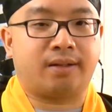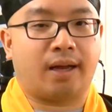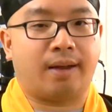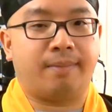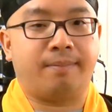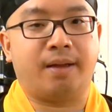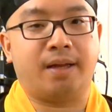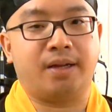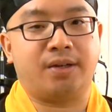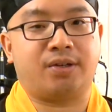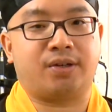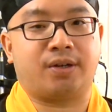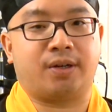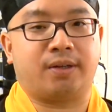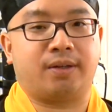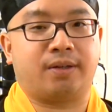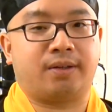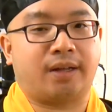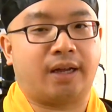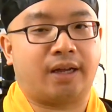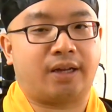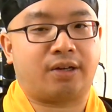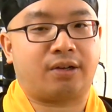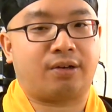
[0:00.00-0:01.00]
dimension
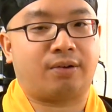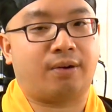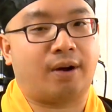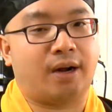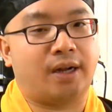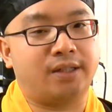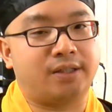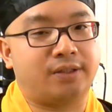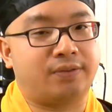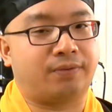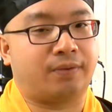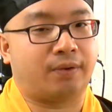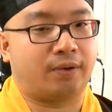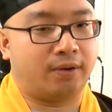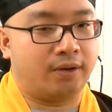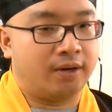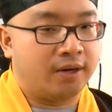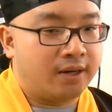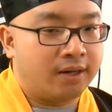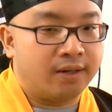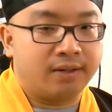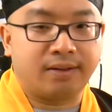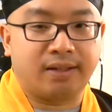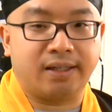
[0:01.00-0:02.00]
that transfer
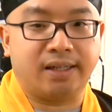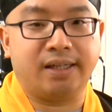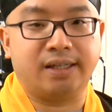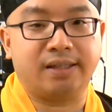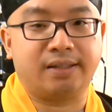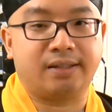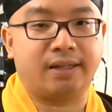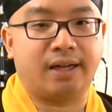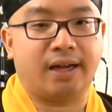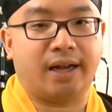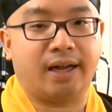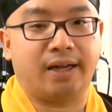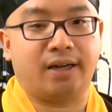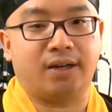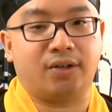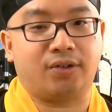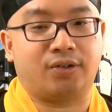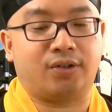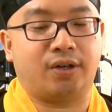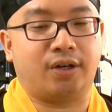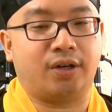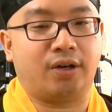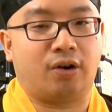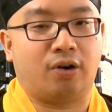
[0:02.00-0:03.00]
these
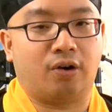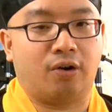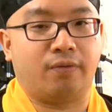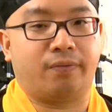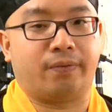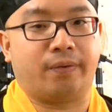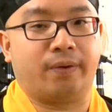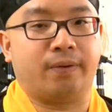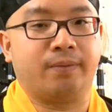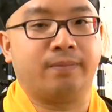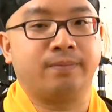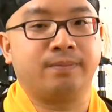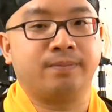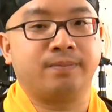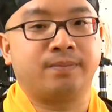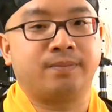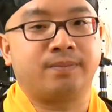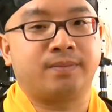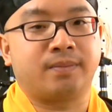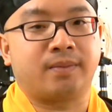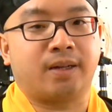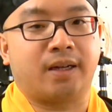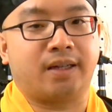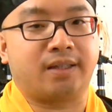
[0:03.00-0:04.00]
energy over.
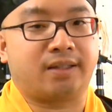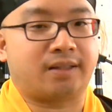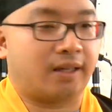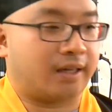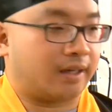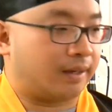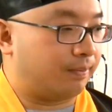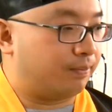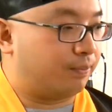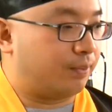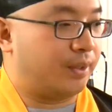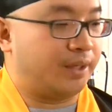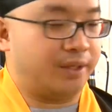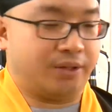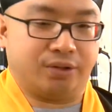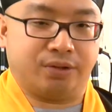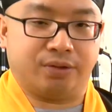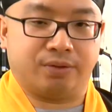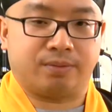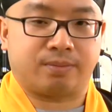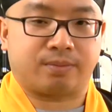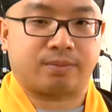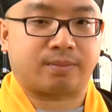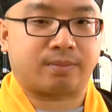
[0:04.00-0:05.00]
It's like a
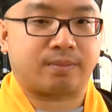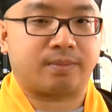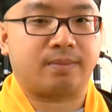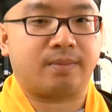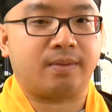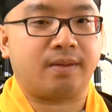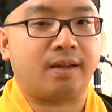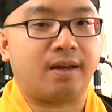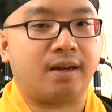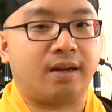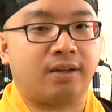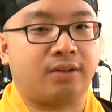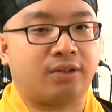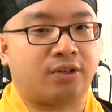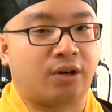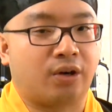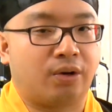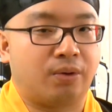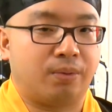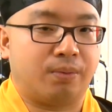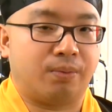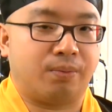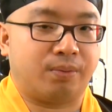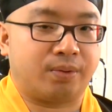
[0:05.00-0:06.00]
bridge.
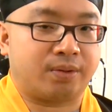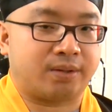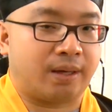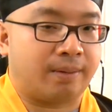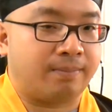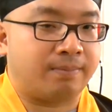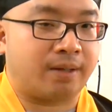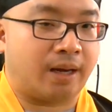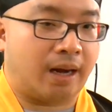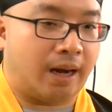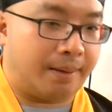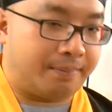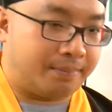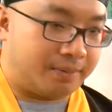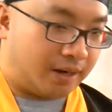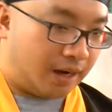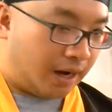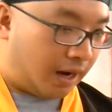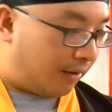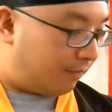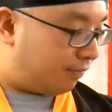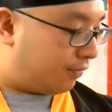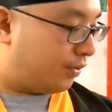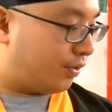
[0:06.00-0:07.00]
So sometimes
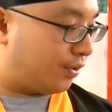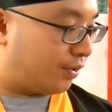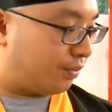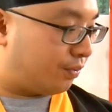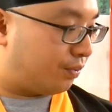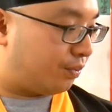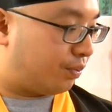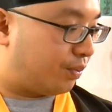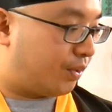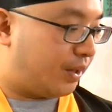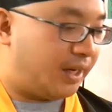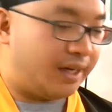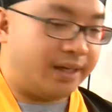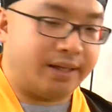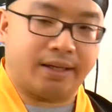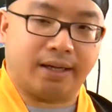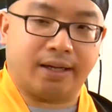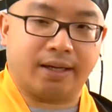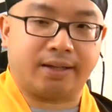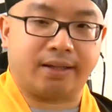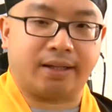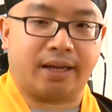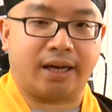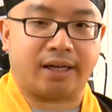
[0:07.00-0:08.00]
after you read
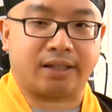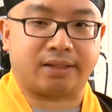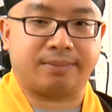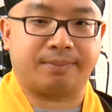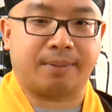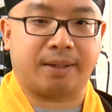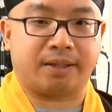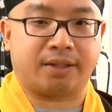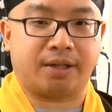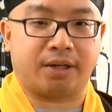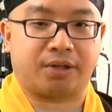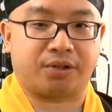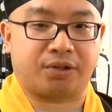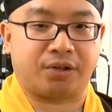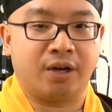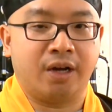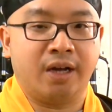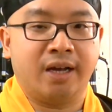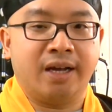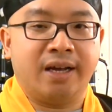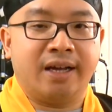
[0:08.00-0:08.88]
a text message,